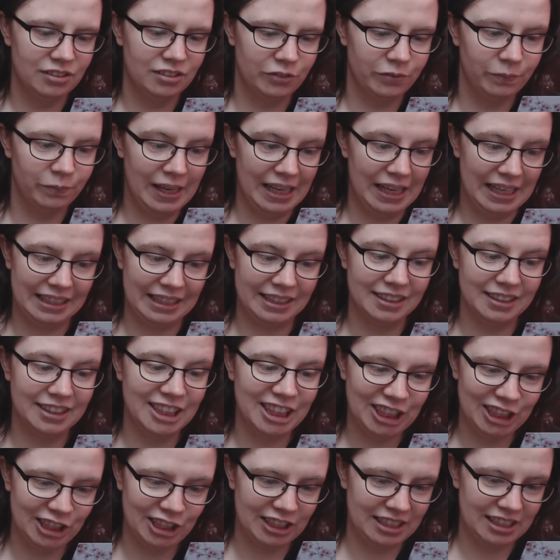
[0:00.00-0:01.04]
to make it
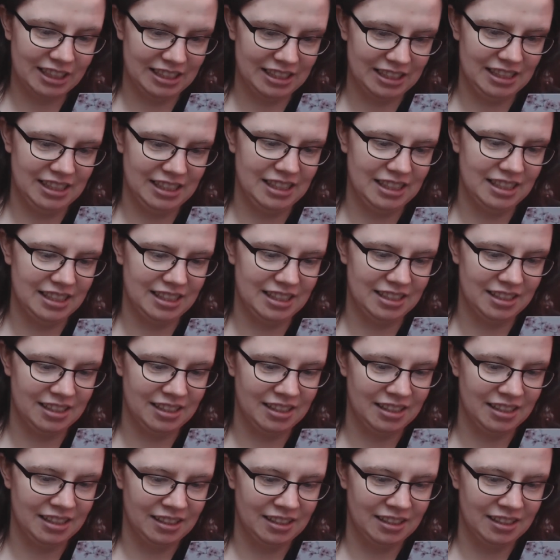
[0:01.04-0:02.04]
look thick.